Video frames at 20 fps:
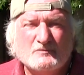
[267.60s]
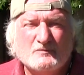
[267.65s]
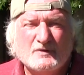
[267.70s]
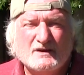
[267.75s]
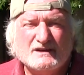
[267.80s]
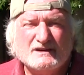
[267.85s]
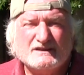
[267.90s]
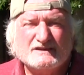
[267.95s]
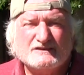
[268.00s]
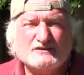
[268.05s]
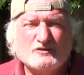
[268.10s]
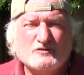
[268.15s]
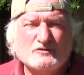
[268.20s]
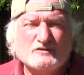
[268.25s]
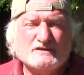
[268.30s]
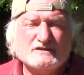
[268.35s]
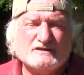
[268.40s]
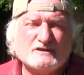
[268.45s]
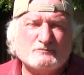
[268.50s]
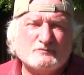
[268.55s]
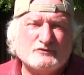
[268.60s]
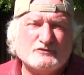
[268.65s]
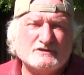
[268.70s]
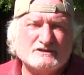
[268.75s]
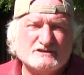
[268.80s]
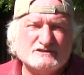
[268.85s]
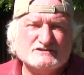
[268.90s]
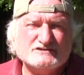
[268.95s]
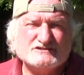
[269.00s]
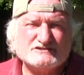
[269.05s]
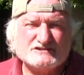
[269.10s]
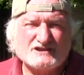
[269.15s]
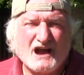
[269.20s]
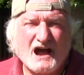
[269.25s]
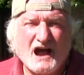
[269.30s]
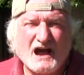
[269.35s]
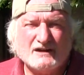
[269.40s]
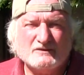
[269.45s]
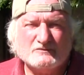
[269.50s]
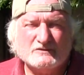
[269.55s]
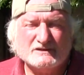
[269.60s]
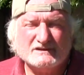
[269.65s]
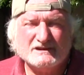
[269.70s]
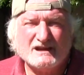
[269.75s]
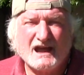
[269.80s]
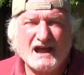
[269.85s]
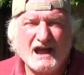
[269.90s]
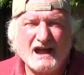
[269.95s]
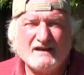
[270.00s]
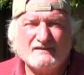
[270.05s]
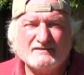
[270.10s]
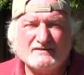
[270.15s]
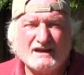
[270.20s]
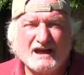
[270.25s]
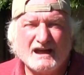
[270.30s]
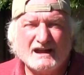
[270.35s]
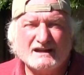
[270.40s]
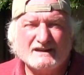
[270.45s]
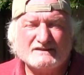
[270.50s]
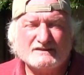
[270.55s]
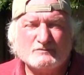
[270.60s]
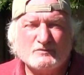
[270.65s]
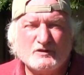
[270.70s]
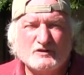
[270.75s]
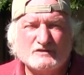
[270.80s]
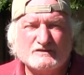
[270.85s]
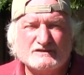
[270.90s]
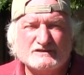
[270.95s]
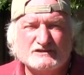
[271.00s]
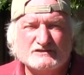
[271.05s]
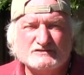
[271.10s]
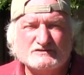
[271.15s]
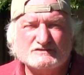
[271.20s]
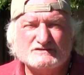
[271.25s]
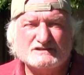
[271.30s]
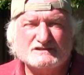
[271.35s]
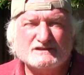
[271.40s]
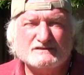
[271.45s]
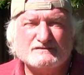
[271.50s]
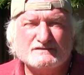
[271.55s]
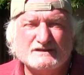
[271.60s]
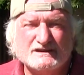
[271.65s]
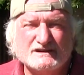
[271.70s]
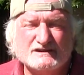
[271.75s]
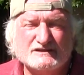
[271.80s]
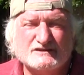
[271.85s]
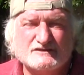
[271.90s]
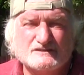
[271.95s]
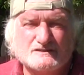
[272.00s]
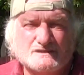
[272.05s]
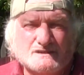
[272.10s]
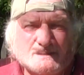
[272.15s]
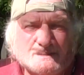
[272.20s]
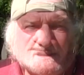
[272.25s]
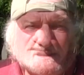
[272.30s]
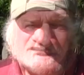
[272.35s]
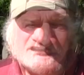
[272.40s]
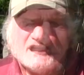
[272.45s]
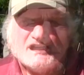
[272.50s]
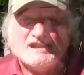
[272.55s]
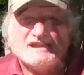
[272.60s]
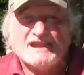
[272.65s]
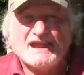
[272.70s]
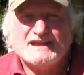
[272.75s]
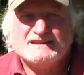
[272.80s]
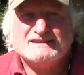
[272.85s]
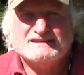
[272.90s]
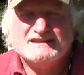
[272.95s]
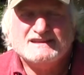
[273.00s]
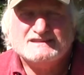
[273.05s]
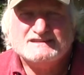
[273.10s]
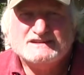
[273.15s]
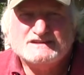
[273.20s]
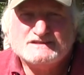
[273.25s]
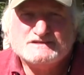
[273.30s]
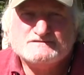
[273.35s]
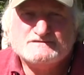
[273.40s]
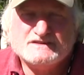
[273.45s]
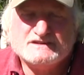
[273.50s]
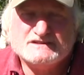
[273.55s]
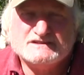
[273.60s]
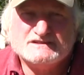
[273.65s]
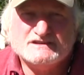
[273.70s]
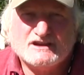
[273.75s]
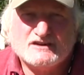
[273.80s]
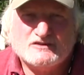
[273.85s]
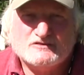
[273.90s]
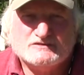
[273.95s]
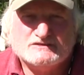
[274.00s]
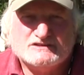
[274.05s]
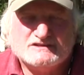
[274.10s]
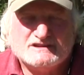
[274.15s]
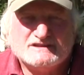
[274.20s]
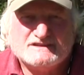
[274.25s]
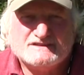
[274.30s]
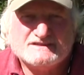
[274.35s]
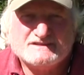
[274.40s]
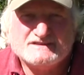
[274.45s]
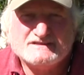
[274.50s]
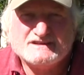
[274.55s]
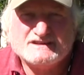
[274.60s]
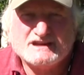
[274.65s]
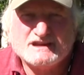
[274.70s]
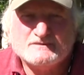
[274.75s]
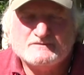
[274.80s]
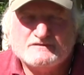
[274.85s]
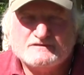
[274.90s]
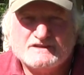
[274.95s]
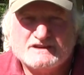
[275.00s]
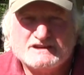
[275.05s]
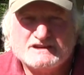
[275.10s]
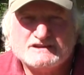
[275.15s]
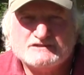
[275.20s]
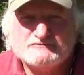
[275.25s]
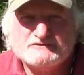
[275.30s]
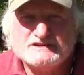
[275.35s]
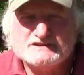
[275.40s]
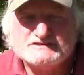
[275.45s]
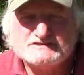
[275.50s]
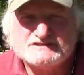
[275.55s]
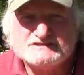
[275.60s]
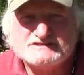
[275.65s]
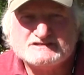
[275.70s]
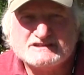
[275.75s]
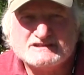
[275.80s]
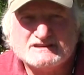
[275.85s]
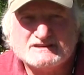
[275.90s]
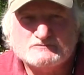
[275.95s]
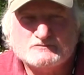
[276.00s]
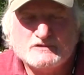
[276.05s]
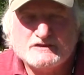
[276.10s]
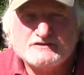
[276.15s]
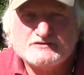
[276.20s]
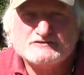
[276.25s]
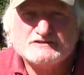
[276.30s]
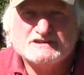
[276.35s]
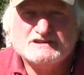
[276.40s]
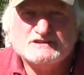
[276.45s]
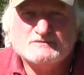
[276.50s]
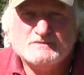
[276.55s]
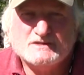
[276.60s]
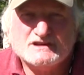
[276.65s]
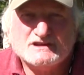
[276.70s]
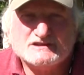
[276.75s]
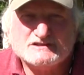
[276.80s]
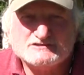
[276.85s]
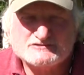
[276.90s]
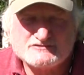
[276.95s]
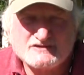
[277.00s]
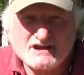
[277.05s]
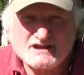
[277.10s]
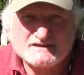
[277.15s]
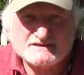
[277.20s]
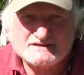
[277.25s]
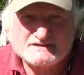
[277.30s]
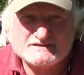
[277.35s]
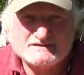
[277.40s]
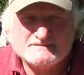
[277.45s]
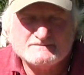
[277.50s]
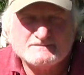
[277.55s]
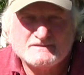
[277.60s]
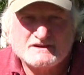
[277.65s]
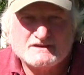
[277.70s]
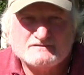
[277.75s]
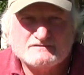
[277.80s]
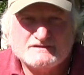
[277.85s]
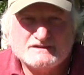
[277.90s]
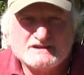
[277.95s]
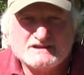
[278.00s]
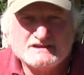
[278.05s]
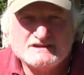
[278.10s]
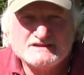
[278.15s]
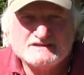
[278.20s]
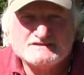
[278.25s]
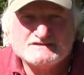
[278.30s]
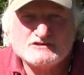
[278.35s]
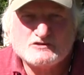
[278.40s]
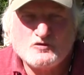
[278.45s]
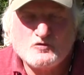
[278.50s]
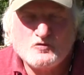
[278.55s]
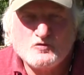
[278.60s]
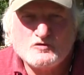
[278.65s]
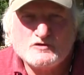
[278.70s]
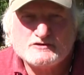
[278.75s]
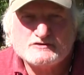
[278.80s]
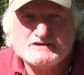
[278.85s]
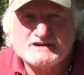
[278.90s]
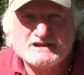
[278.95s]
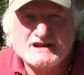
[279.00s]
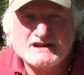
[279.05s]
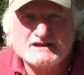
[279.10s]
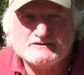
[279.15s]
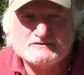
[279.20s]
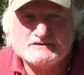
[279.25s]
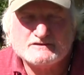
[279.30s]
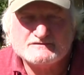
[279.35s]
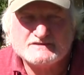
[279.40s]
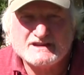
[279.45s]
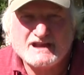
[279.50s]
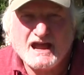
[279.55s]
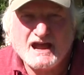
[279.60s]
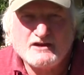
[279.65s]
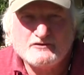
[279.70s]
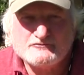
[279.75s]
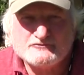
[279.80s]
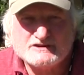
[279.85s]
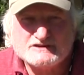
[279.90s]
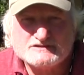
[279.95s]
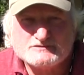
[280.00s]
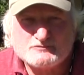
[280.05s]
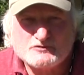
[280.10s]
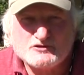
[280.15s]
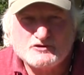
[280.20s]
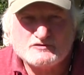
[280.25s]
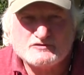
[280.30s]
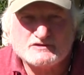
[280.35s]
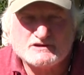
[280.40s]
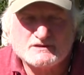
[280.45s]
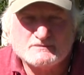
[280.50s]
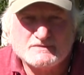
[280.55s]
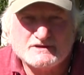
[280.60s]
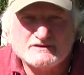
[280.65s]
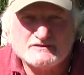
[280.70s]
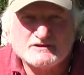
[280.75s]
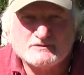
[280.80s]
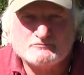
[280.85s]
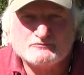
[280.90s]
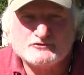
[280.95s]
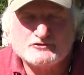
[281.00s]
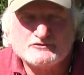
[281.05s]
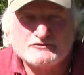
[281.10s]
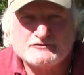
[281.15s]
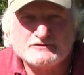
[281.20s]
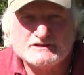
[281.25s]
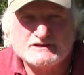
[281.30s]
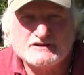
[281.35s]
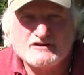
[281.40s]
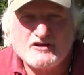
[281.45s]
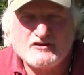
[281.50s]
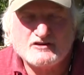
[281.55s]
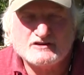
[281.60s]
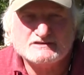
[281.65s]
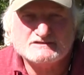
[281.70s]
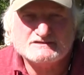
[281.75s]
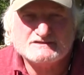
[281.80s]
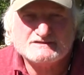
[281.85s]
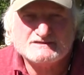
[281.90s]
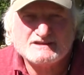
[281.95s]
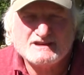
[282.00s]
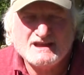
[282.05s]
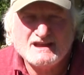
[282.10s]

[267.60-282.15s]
but it's always a prettier shot when you have that as opposed to using a feeder. So again, at the end of this video, you're gonna see the name Vicki Richardson with her email address. Vicki is the coordinator of the outreach program here at Brook Green Gardens.